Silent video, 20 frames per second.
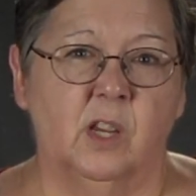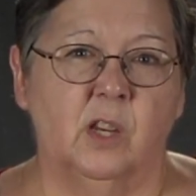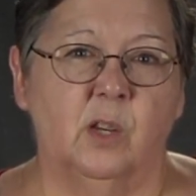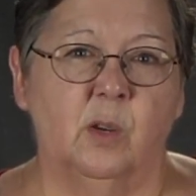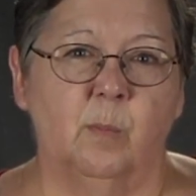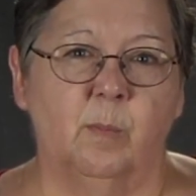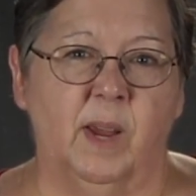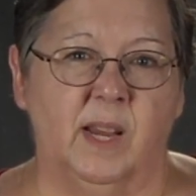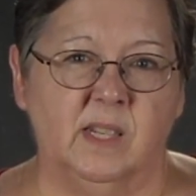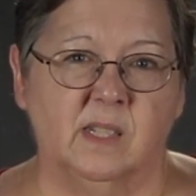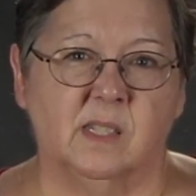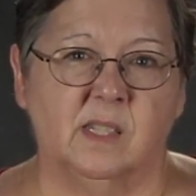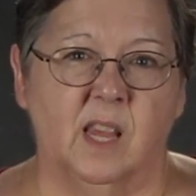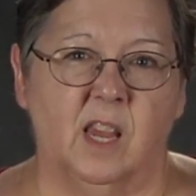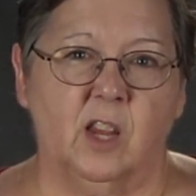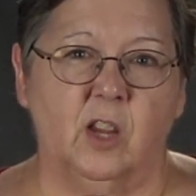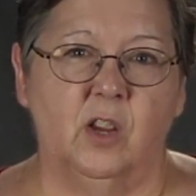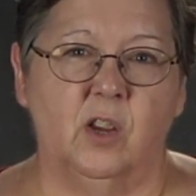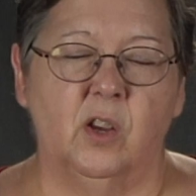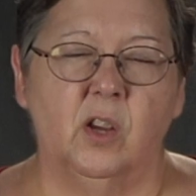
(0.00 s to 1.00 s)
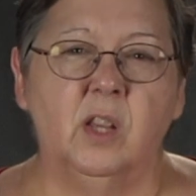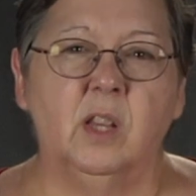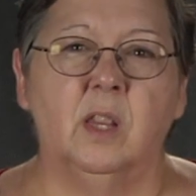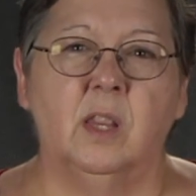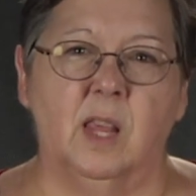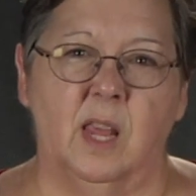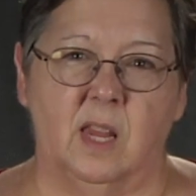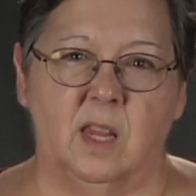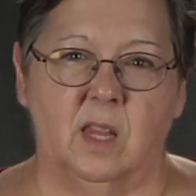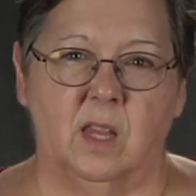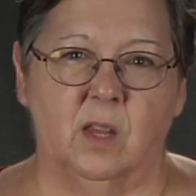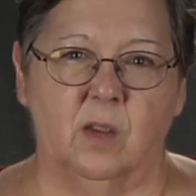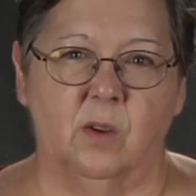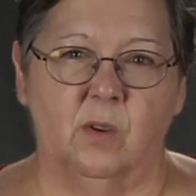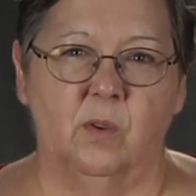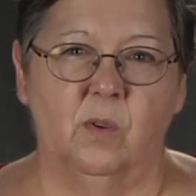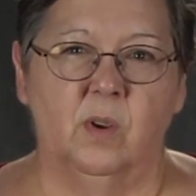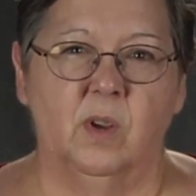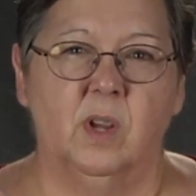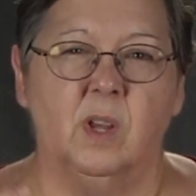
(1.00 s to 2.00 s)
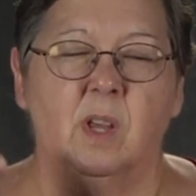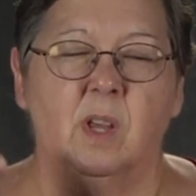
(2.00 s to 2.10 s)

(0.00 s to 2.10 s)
You might say good, thank you,